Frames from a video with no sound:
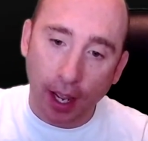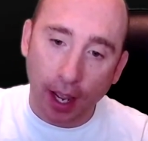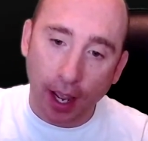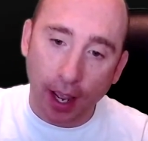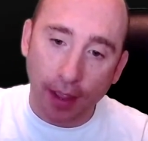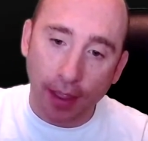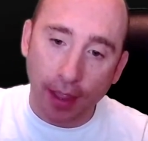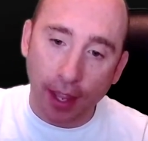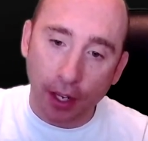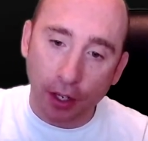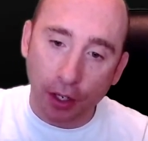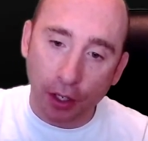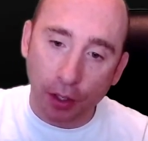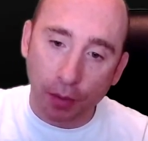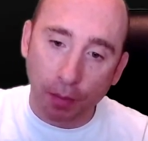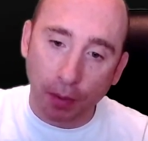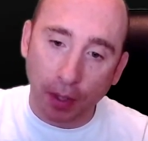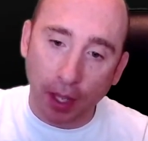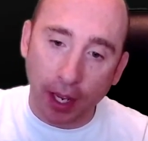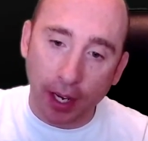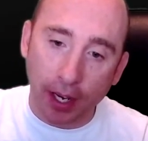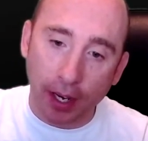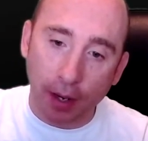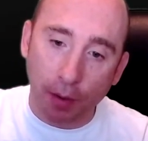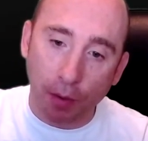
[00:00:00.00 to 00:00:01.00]
and then just
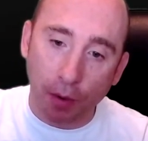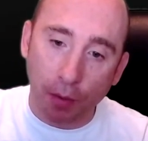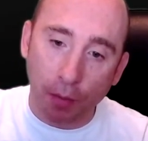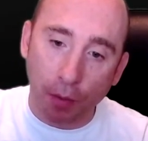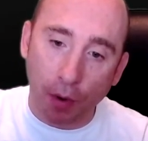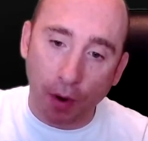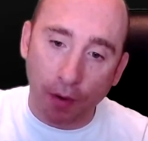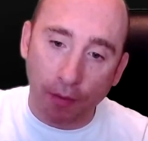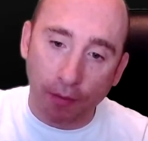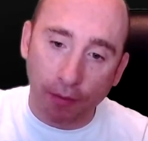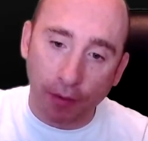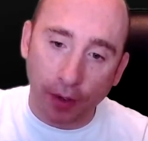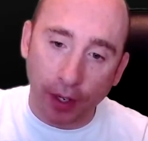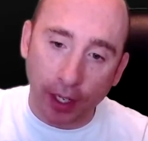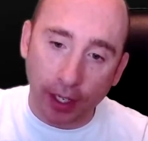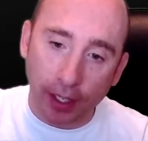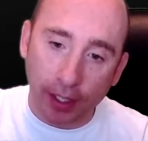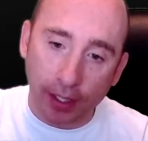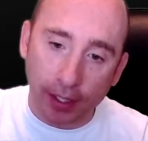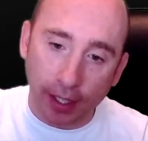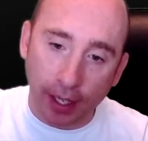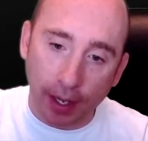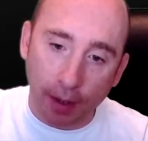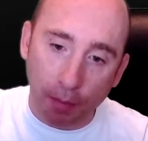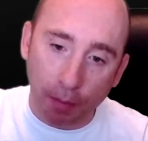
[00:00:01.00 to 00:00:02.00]
playing it with one finger.
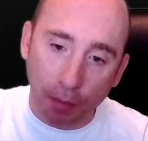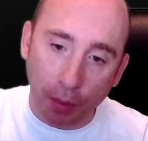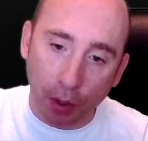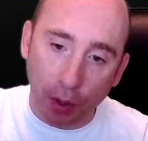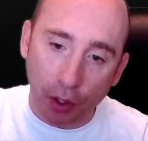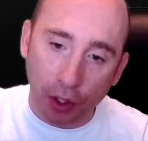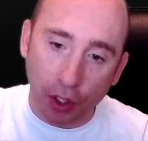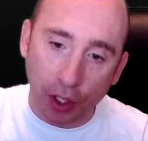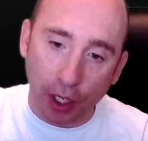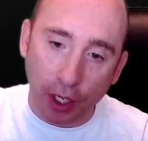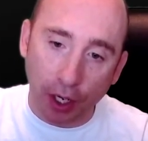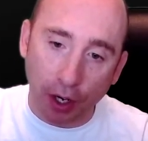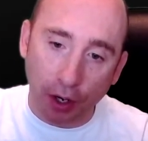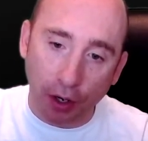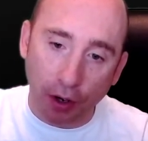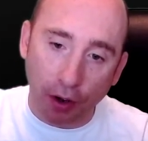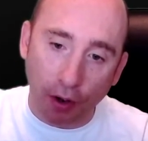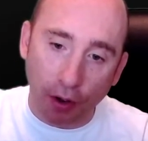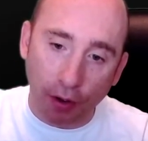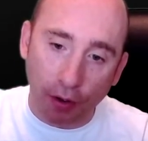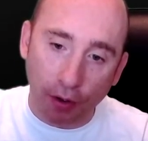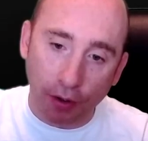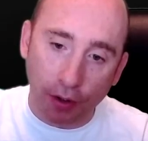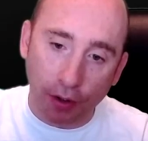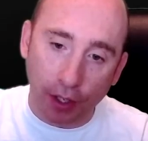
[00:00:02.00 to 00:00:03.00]
See, I'm pushing on
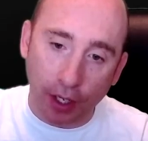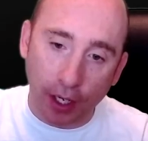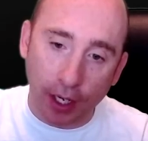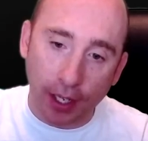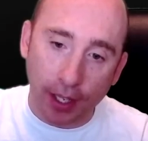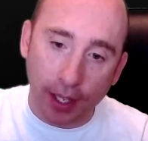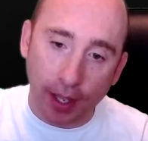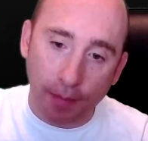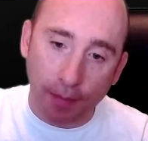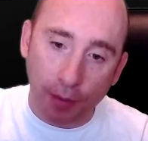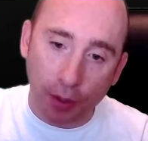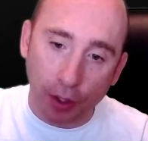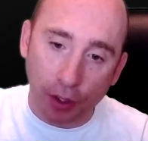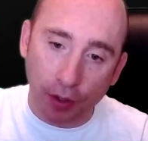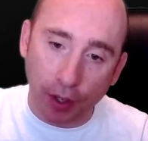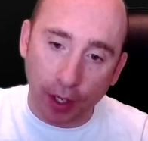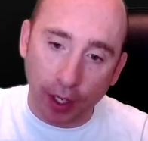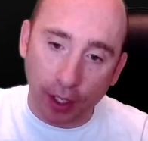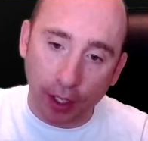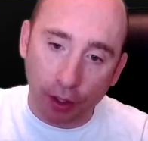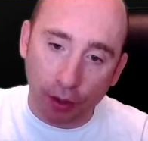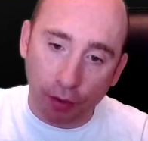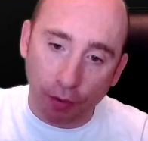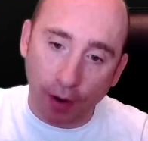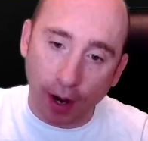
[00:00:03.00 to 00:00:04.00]
all three of them
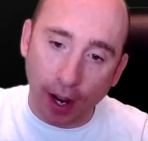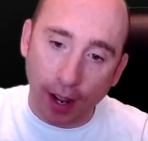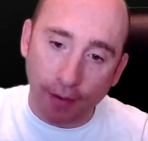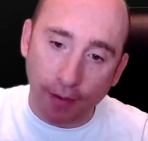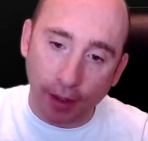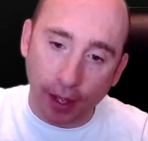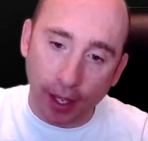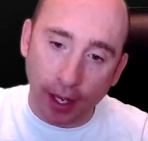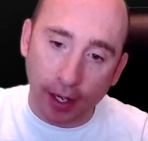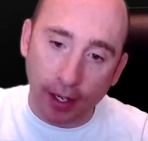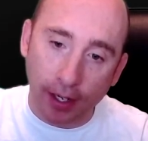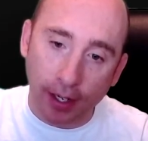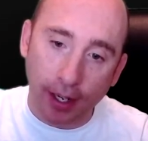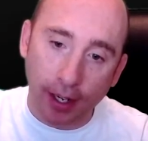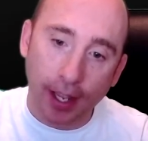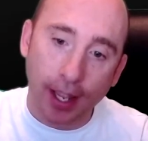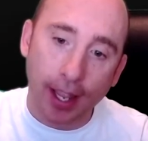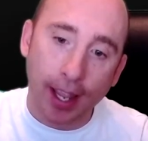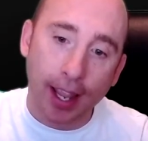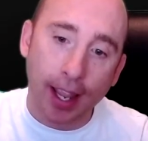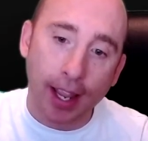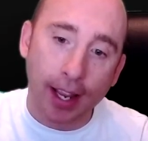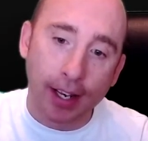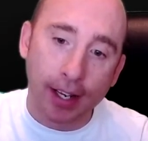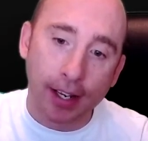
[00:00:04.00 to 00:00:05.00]
strings rather than
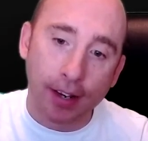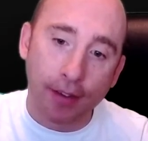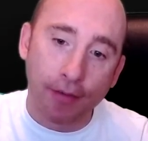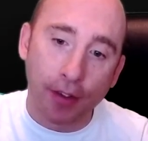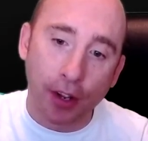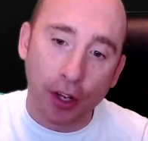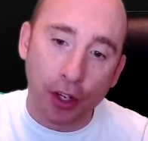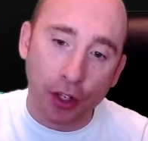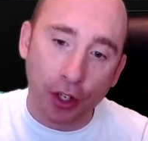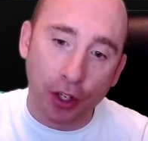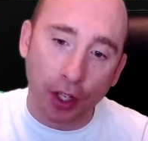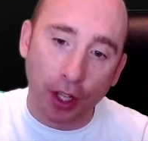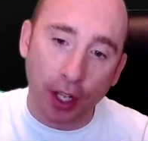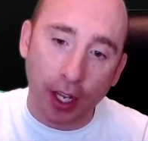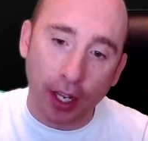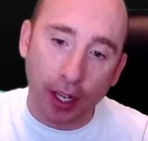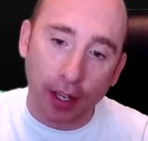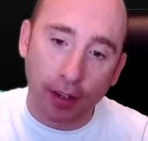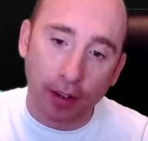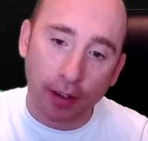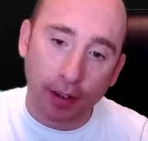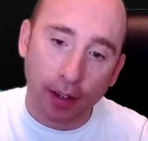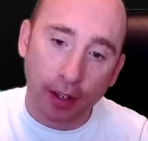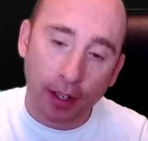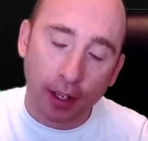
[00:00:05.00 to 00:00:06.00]
individually,
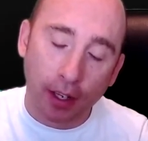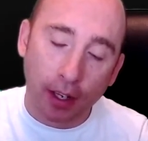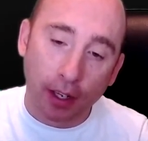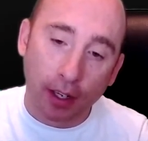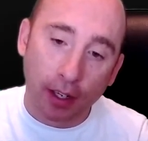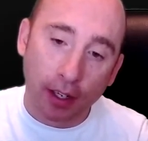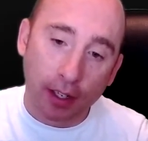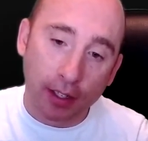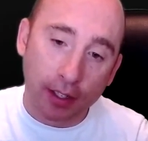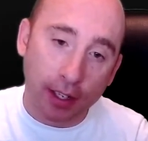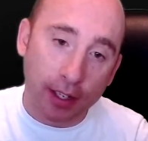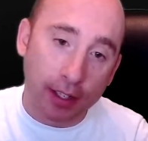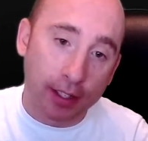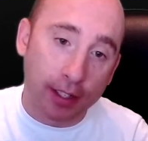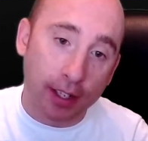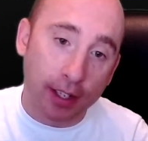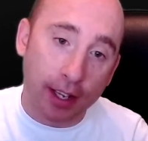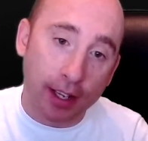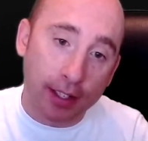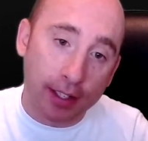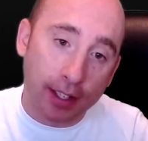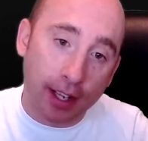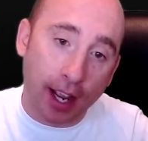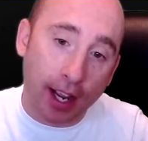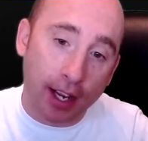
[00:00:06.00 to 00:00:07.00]
because
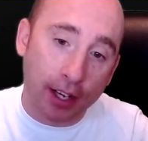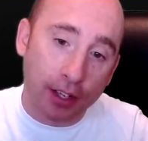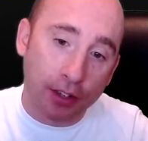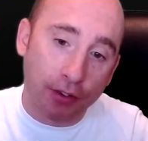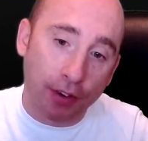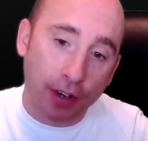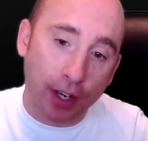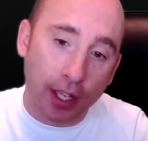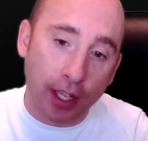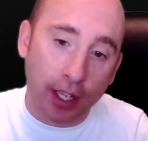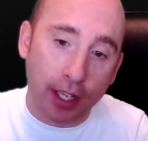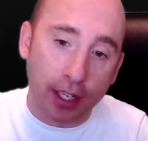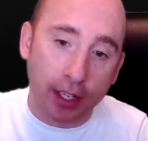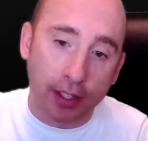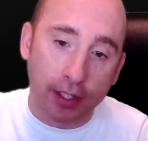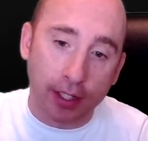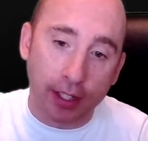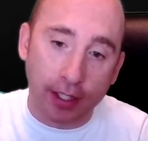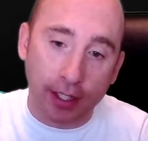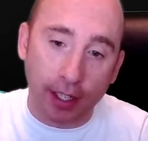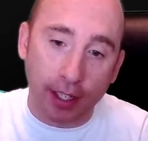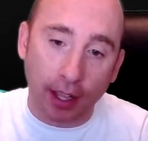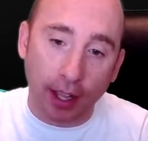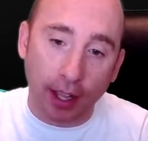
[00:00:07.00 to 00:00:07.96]
it's nice really, because it's a